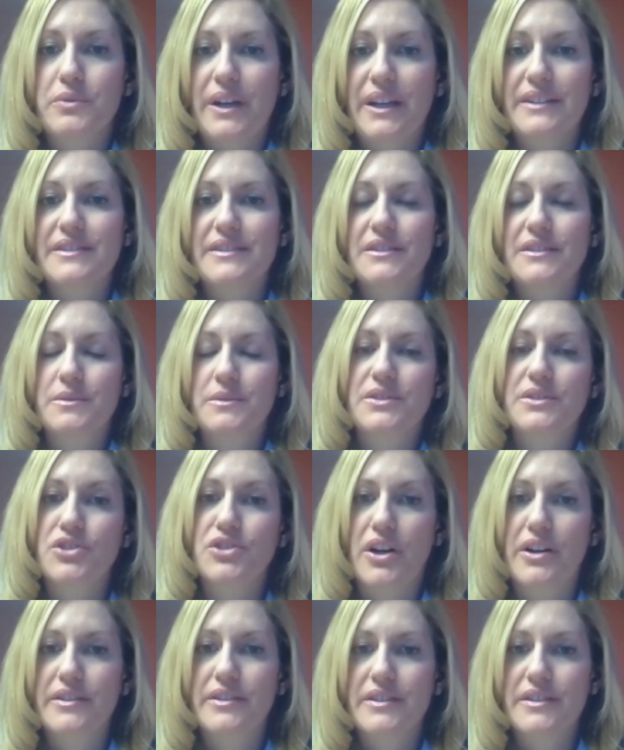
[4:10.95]
waste since we
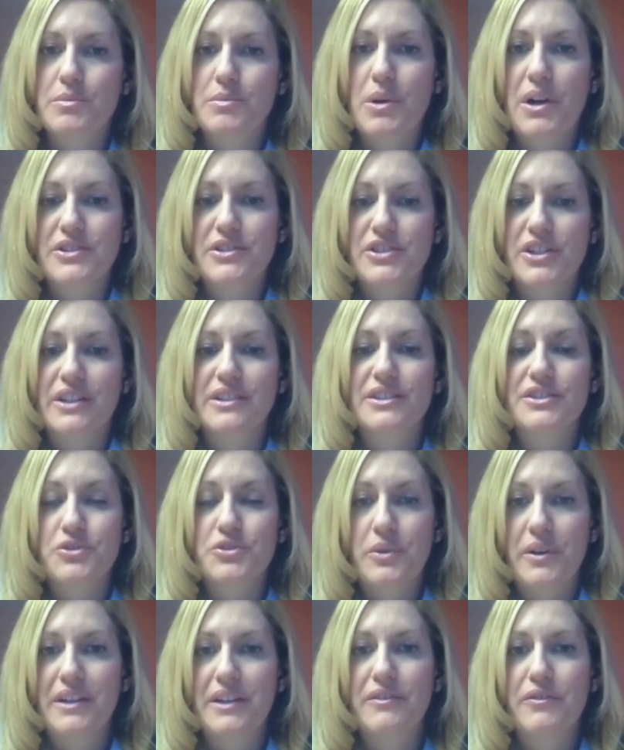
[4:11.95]
started this project in
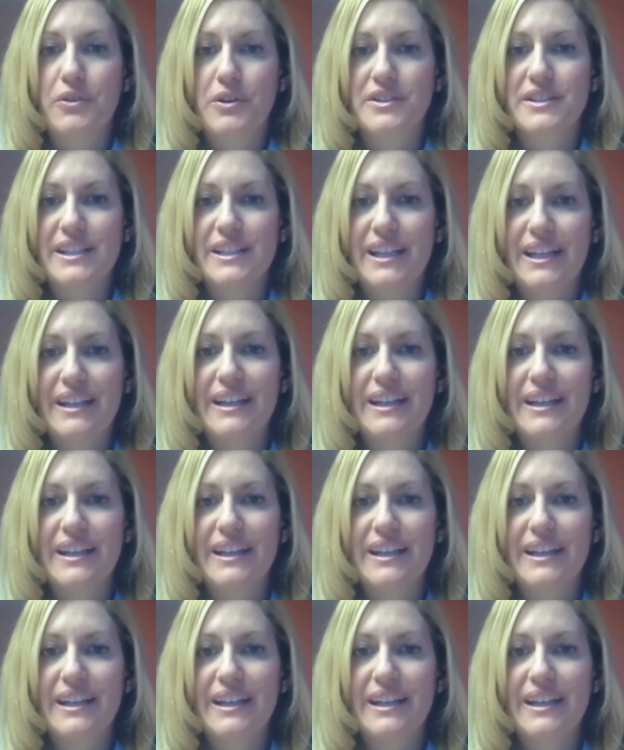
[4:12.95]
2014.